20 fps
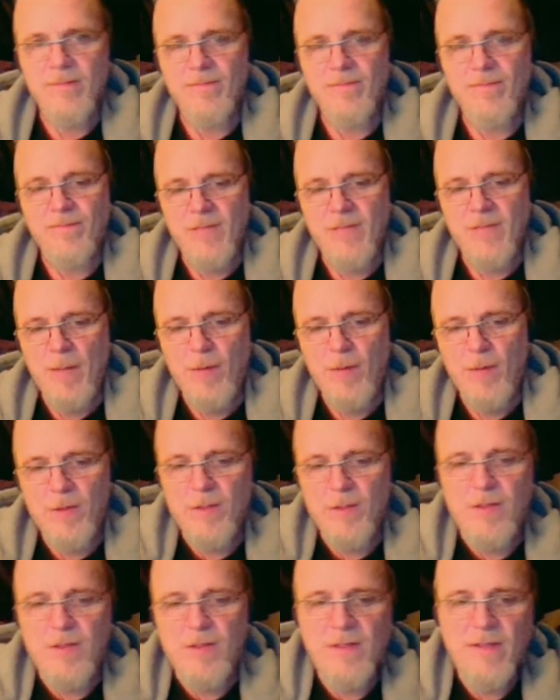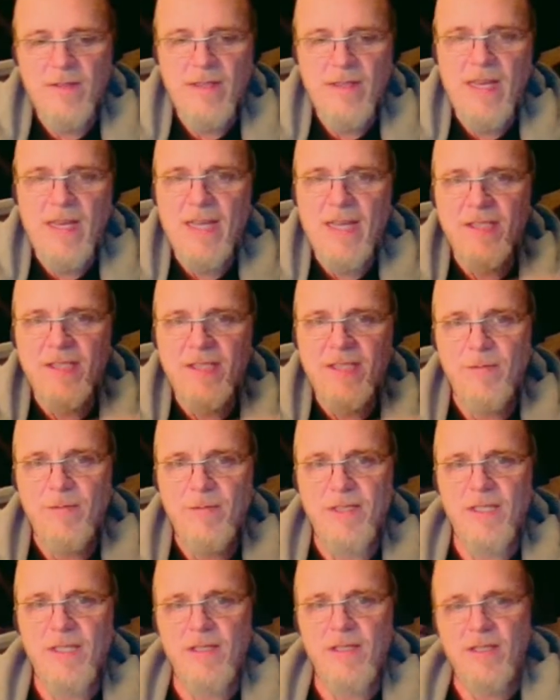I'll put a little
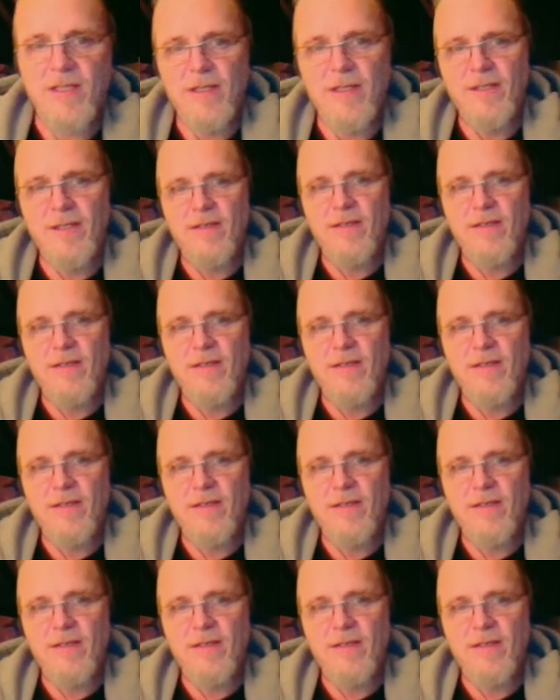asterisk there